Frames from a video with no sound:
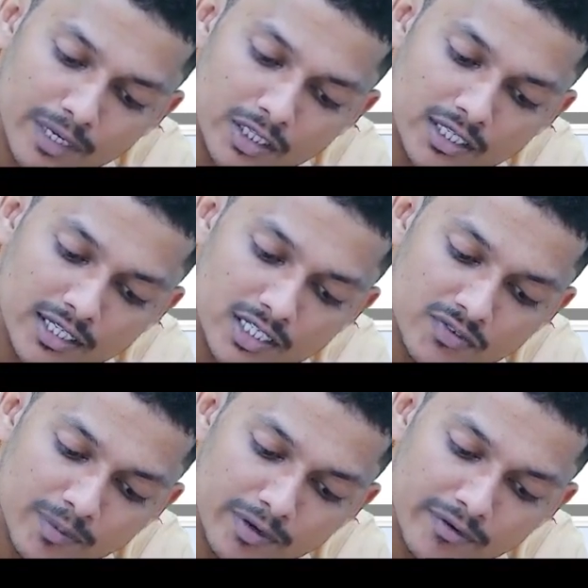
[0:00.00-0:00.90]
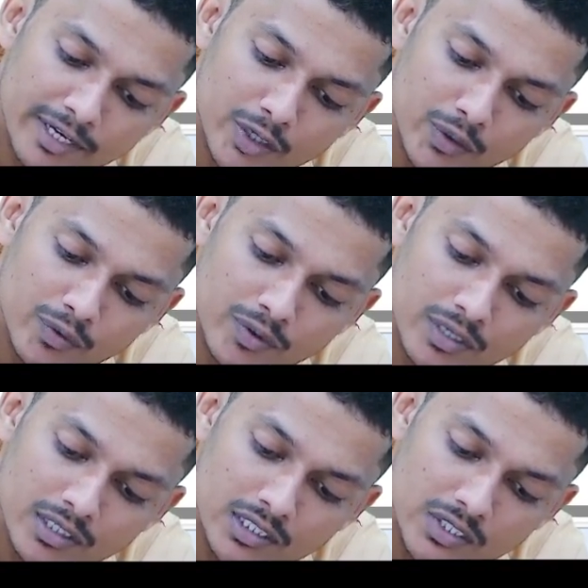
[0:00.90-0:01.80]
This is for preventive.
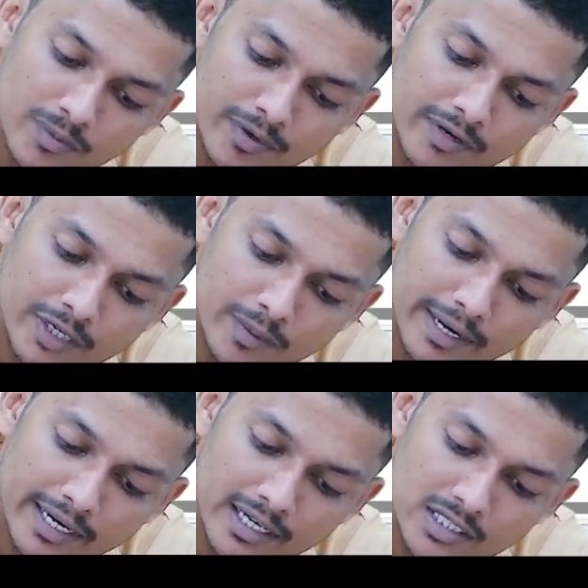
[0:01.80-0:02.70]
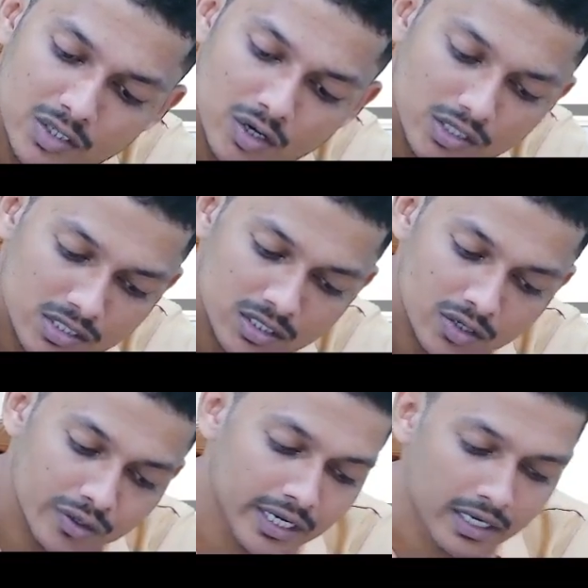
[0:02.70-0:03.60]
This is a preventive maintenance cost.
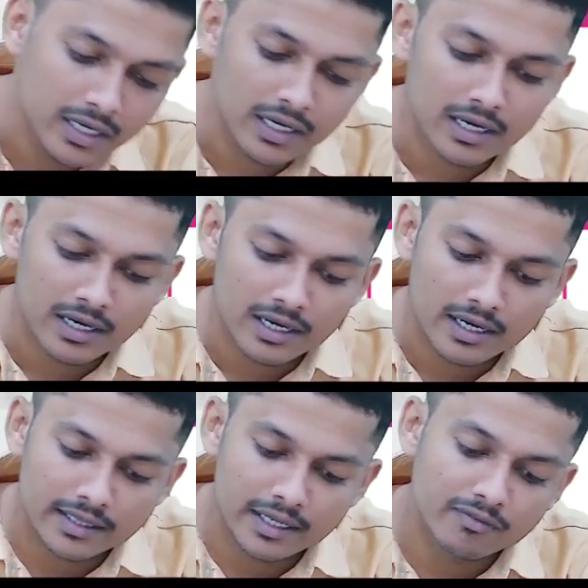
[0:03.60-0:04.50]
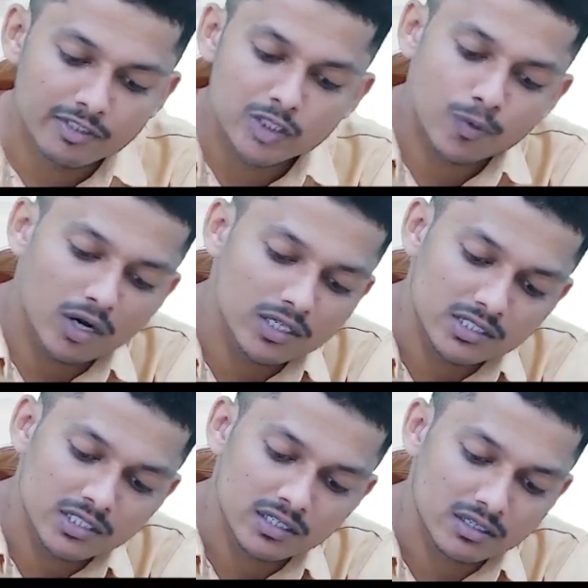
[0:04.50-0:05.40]
Okay, and then which
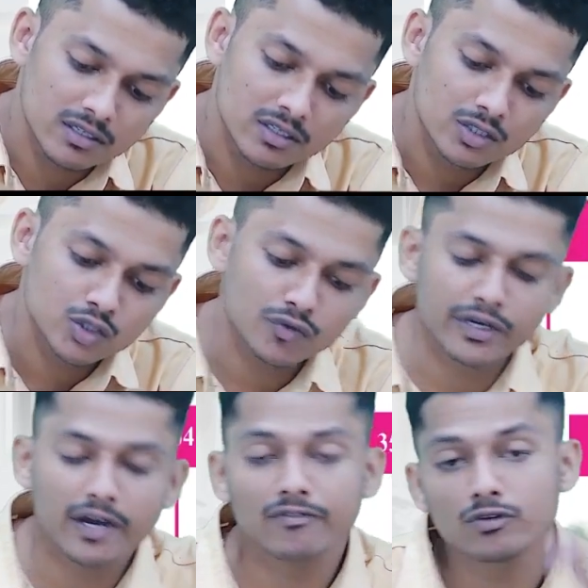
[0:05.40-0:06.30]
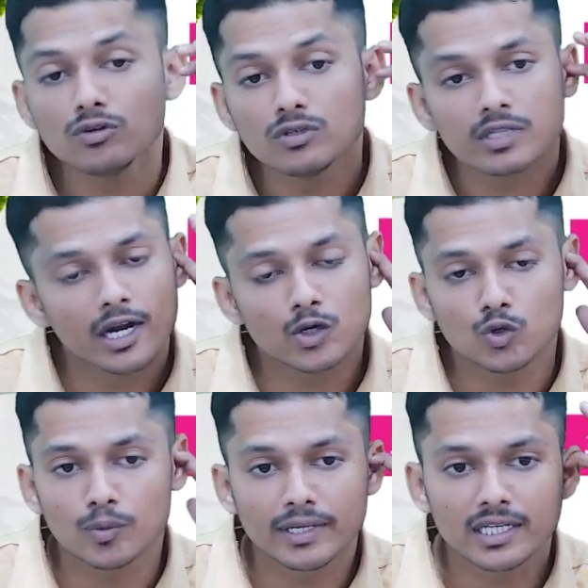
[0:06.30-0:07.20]
policy? So we have to, there are 2
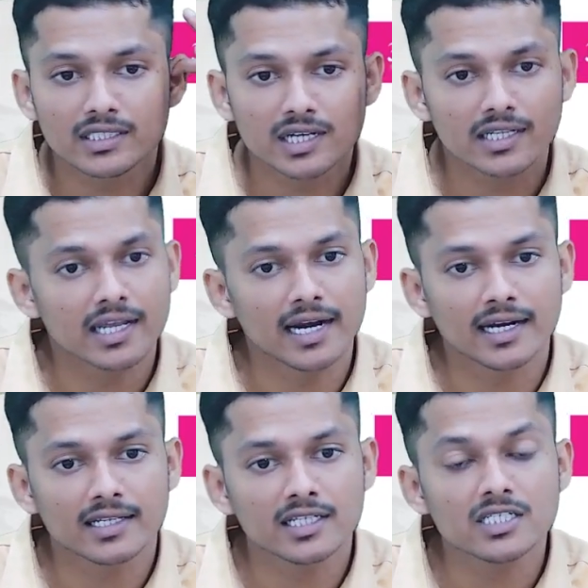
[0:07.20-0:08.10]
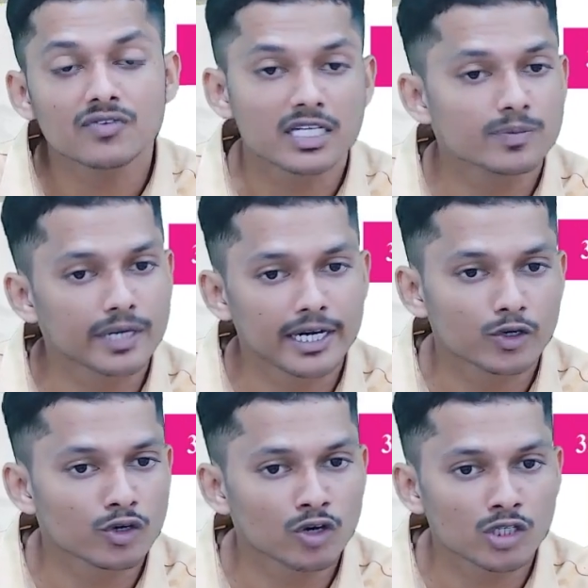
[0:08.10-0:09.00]
methods are there under this. One is
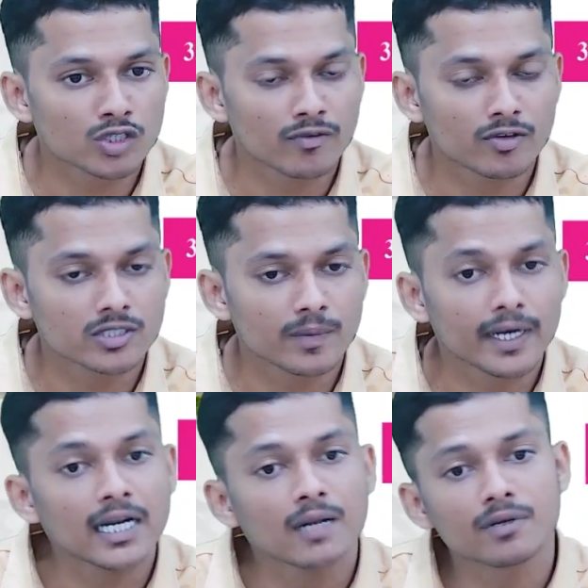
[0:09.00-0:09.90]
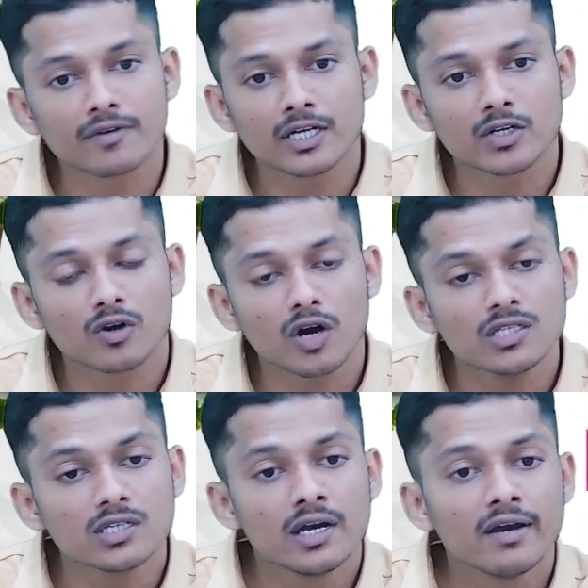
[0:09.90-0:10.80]
breakdown cost you have to separate, and preventive cost.
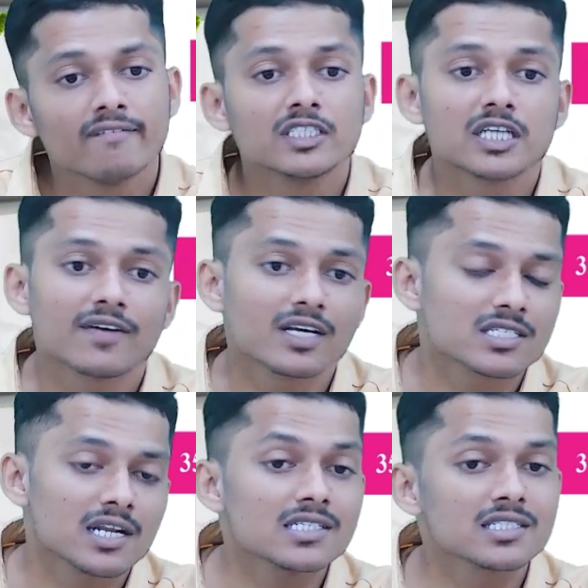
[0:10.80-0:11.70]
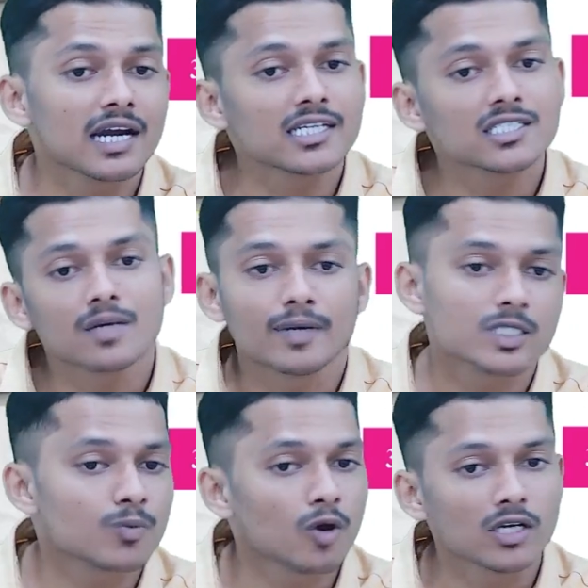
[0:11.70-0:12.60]
Whichever is less, that is the
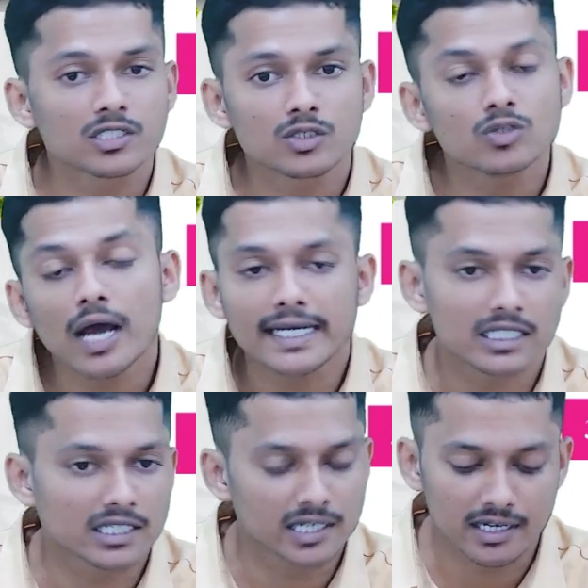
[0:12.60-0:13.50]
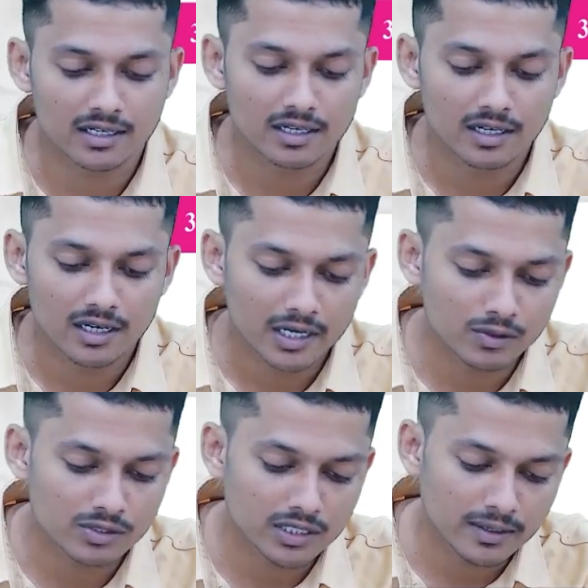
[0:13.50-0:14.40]
best policy to ascertain. Now
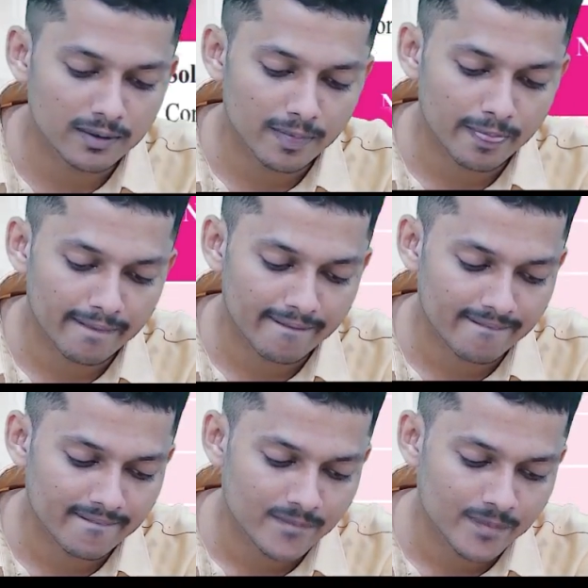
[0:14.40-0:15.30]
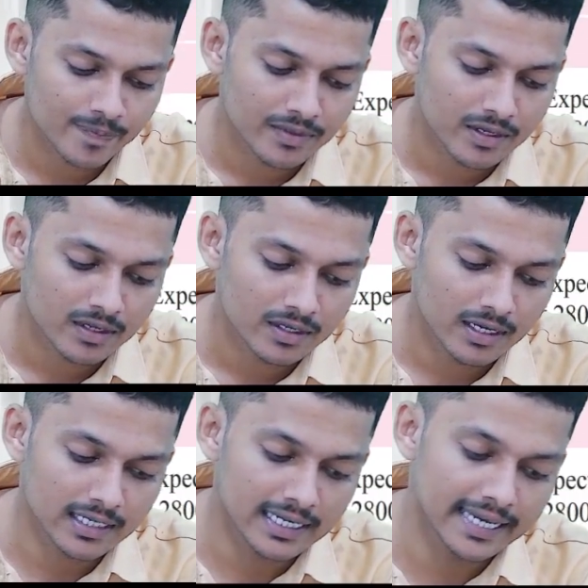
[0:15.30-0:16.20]
see,
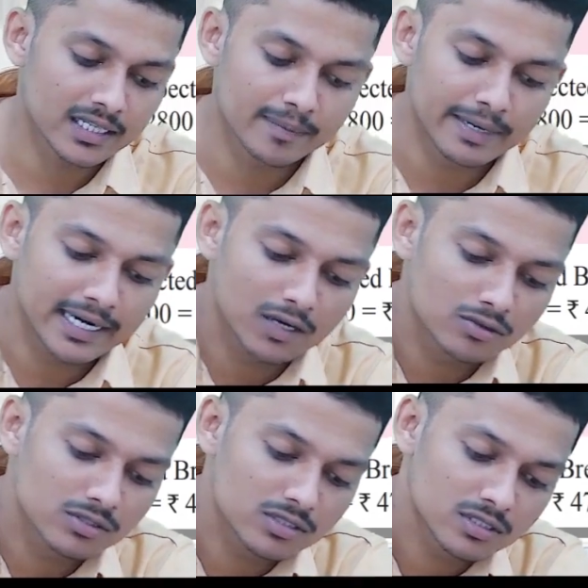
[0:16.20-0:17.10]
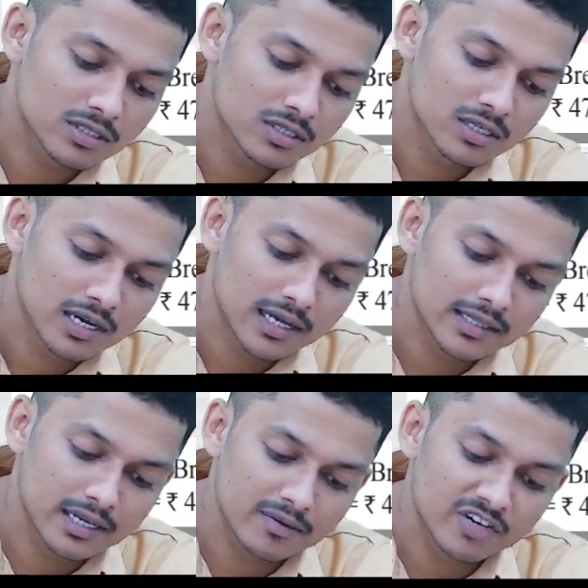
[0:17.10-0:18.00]
yeah, take the breakdowns and
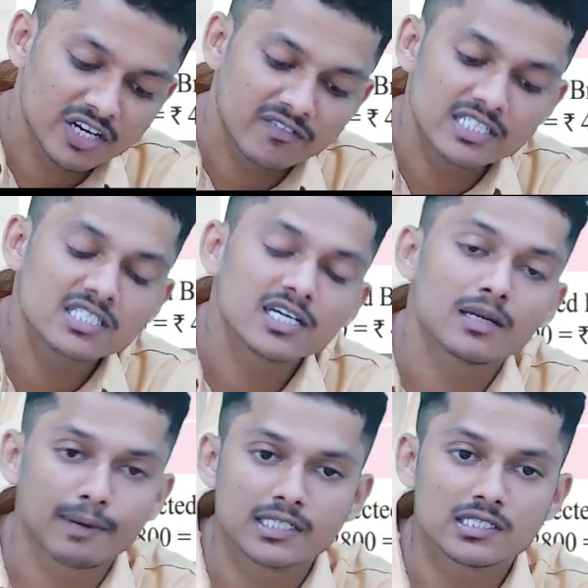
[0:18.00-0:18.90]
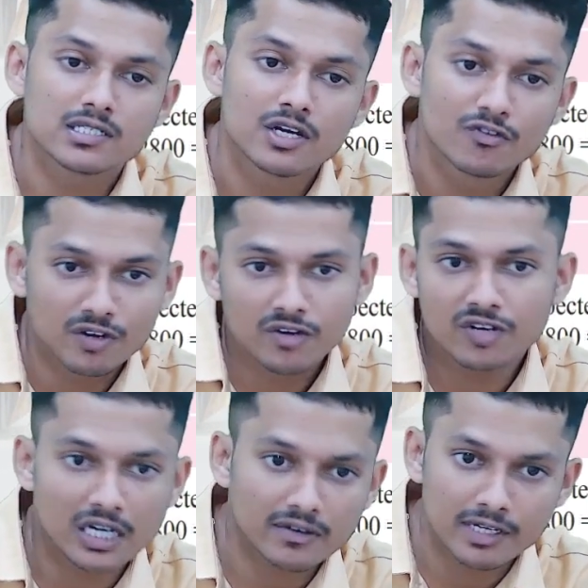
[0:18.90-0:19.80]
then frequency in months. For
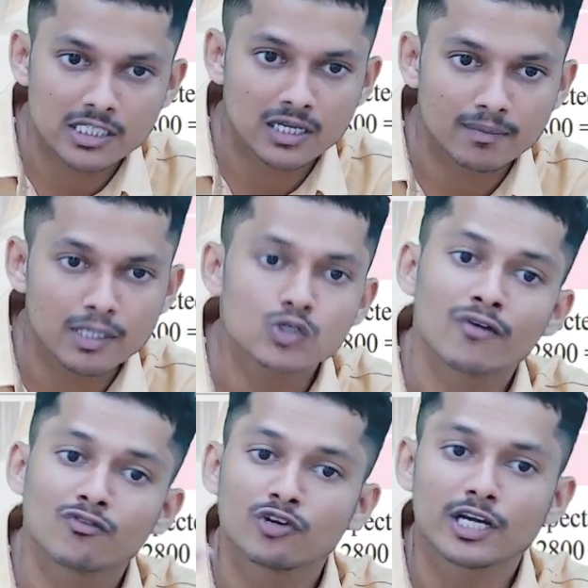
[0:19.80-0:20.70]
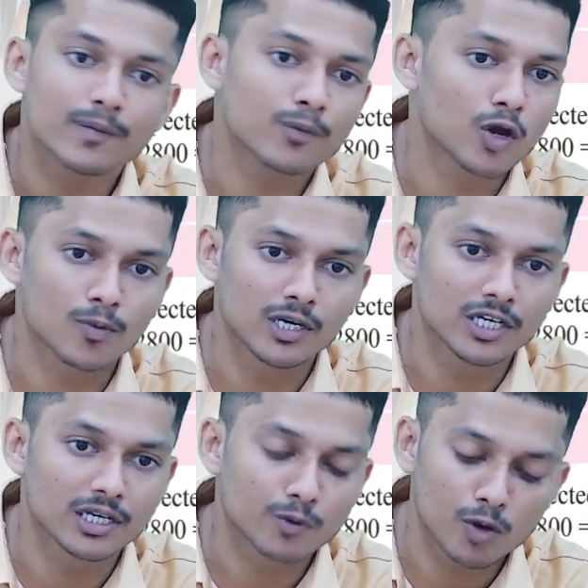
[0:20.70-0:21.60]
frequency in months, you have to take a
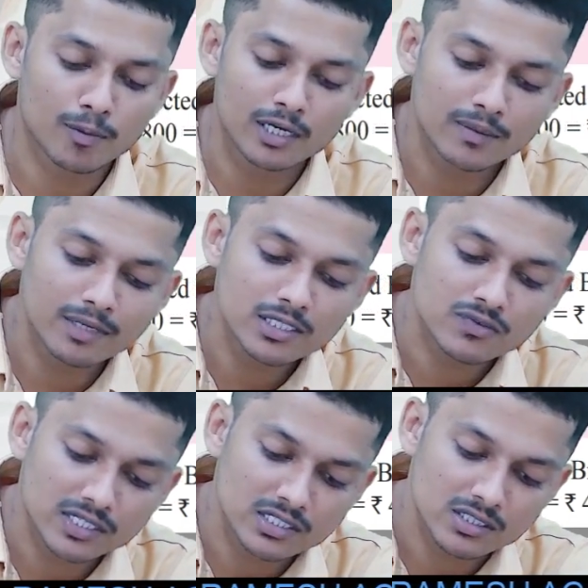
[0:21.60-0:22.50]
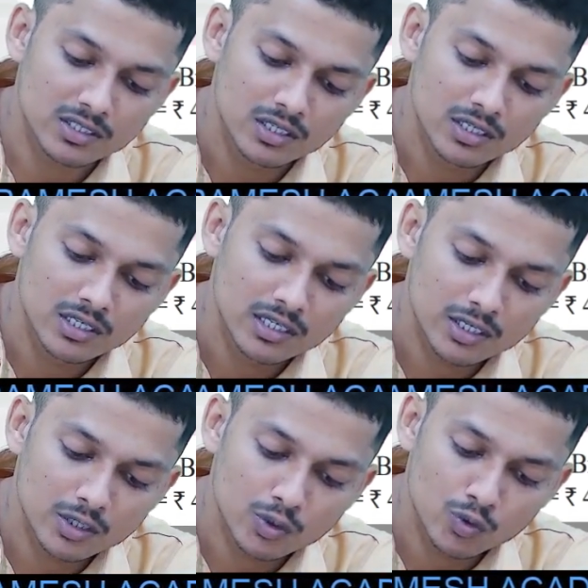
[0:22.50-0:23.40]
probability. Probability means first
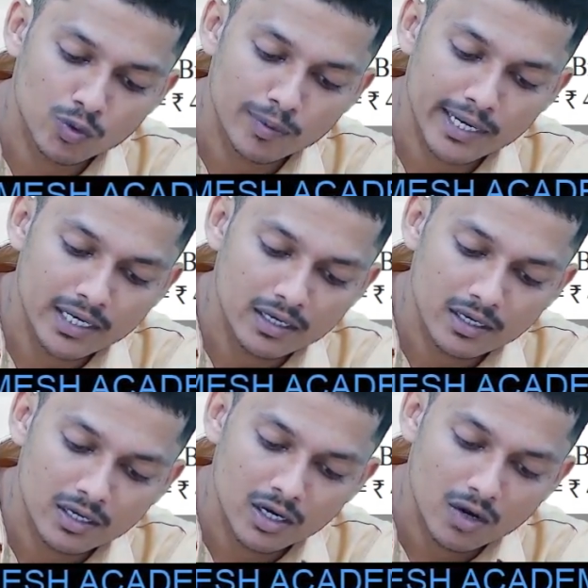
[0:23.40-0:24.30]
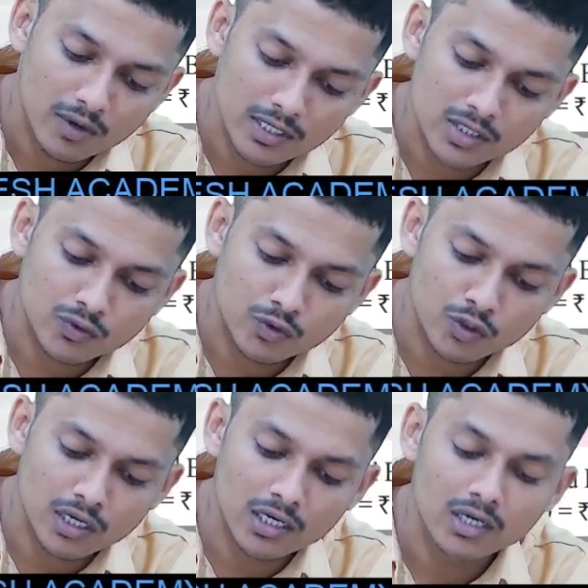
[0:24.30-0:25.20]
here 2 by, what is the
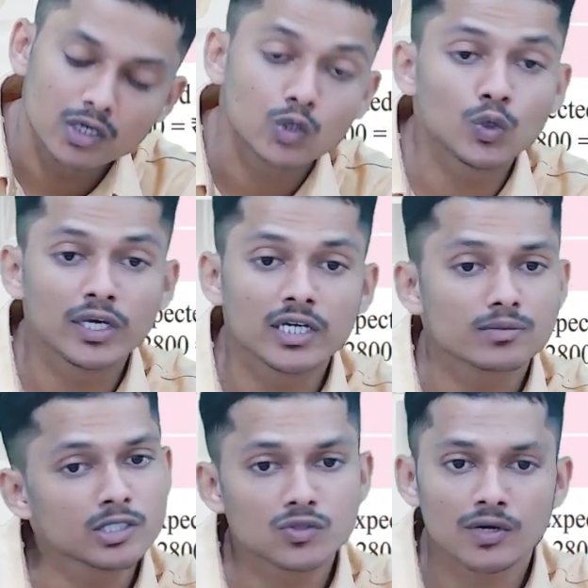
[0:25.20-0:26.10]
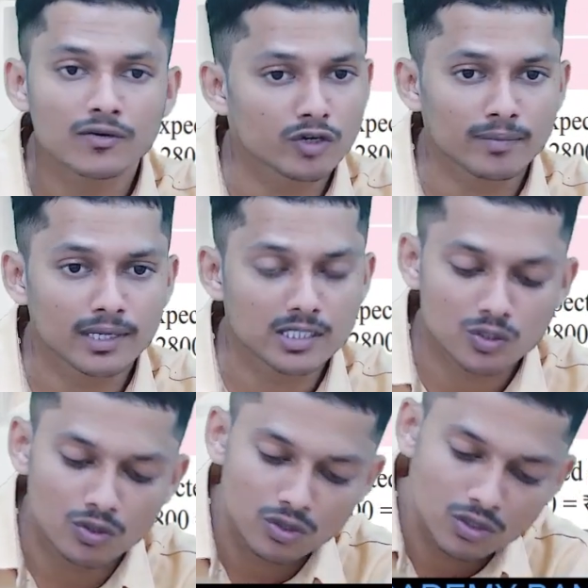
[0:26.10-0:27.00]
total? 2 years means 24 months,
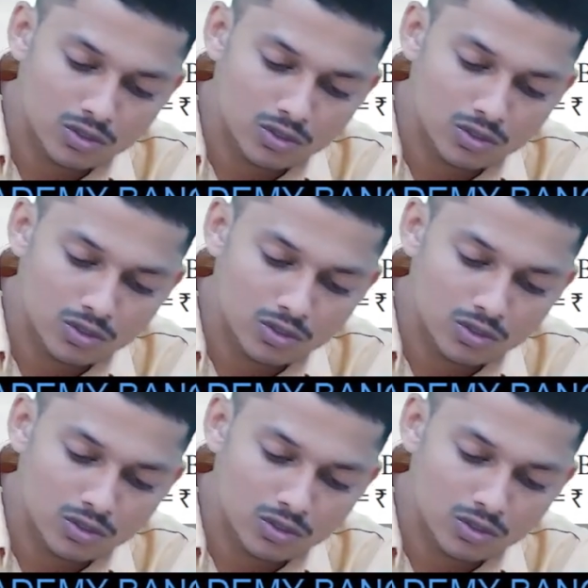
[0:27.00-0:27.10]
no?